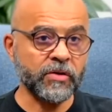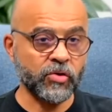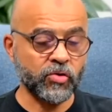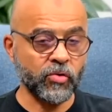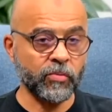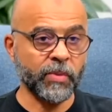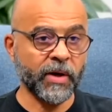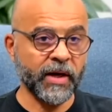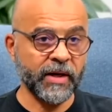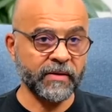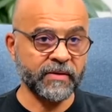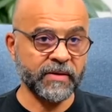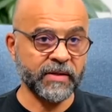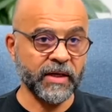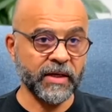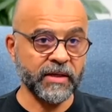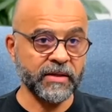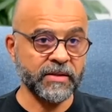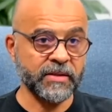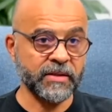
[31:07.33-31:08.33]
to buy
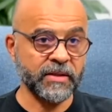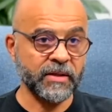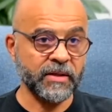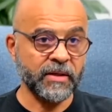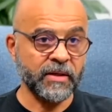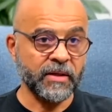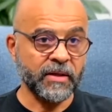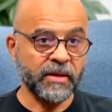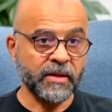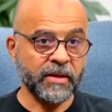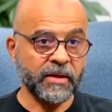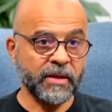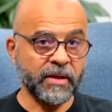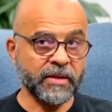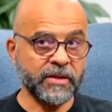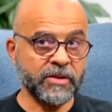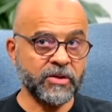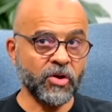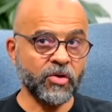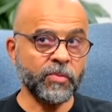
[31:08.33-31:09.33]
things.
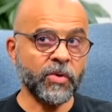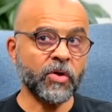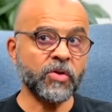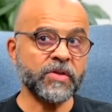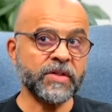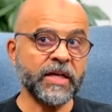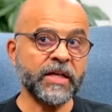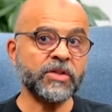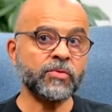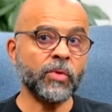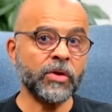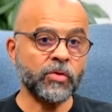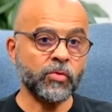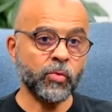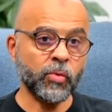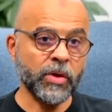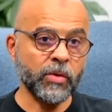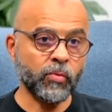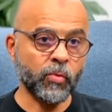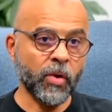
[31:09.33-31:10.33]
It's not because that's what
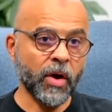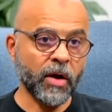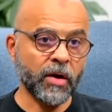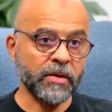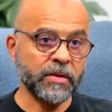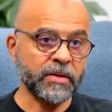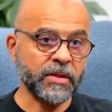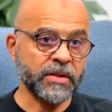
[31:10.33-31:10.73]
we want.